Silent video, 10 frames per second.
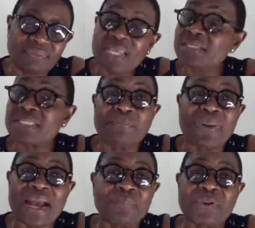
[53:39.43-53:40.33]
It's a
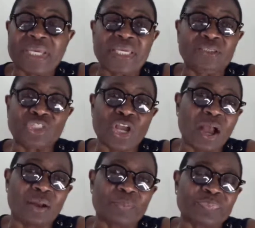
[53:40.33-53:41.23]
back-breaking
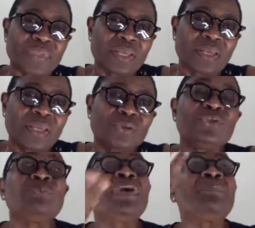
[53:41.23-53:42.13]
job.
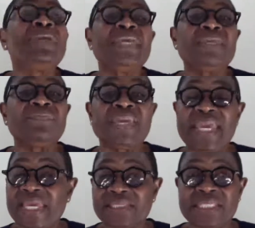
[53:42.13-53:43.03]
You may be in the
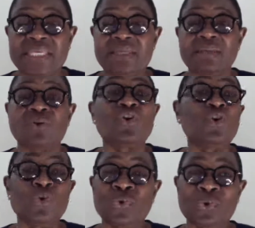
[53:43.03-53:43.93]
AC,
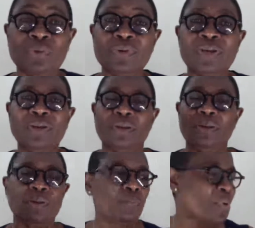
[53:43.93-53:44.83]
cool,
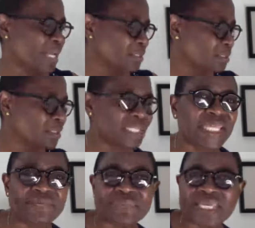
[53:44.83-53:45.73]
but
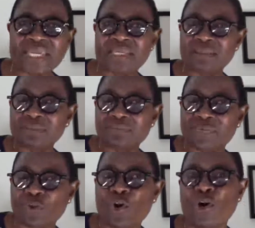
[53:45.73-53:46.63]
lifting
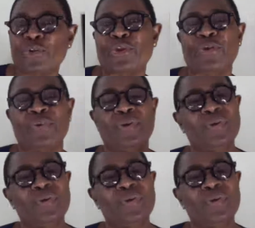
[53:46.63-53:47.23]
the corner,